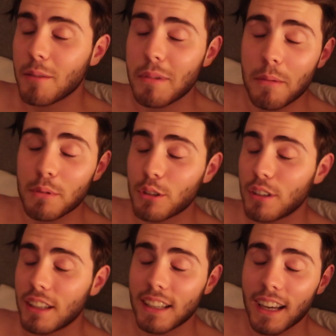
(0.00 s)
I'm
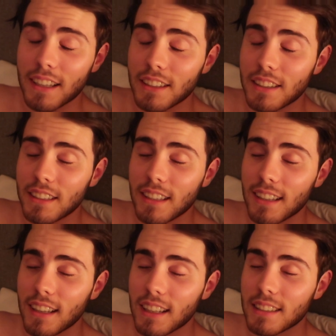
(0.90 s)
absolutely knackered,
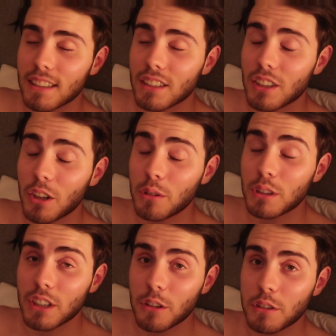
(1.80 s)
like so,
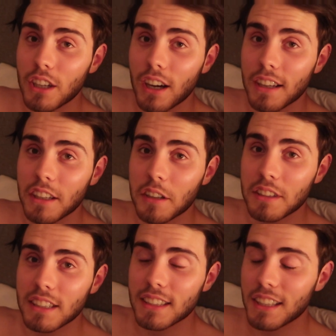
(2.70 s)
so tired
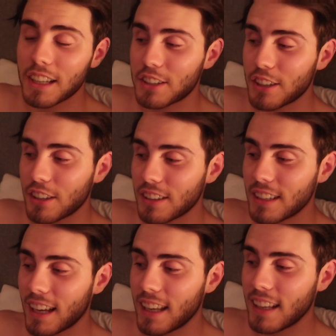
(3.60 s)
after such a long
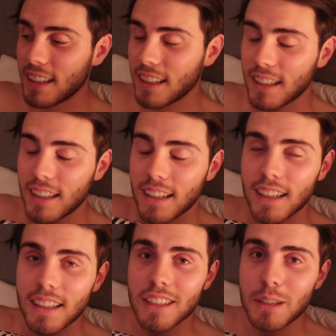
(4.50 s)
day.
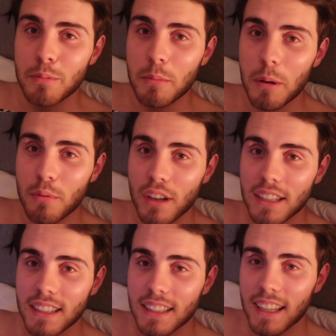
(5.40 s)
Just put my
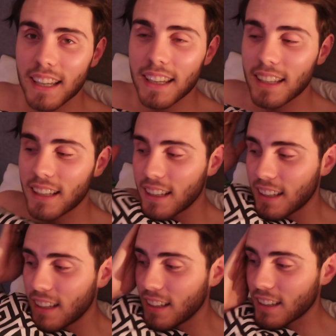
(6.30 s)
braces in,
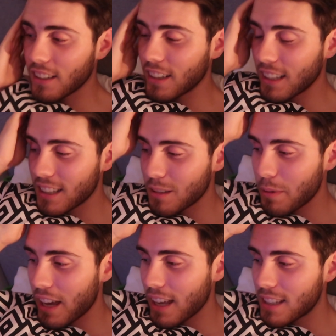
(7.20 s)
got into
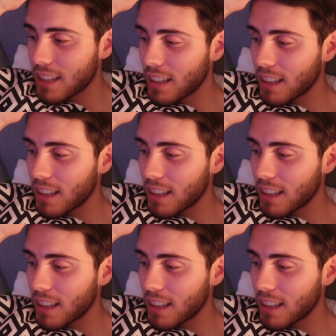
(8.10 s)
bed.